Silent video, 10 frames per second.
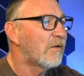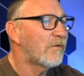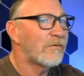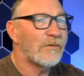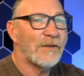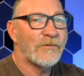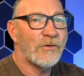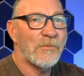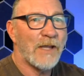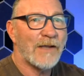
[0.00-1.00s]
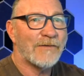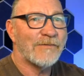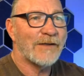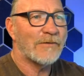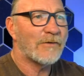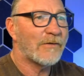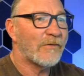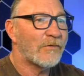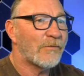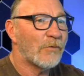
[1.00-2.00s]
So let's go back and take a look at
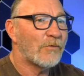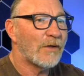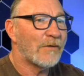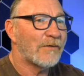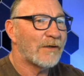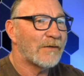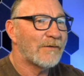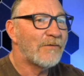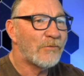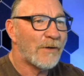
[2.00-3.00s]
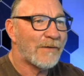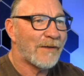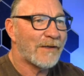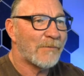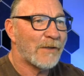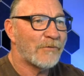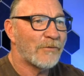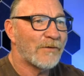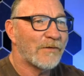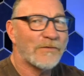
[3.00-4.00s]
this photon thing. This is what I like about
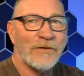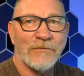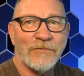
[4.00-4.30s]
doing this stuff,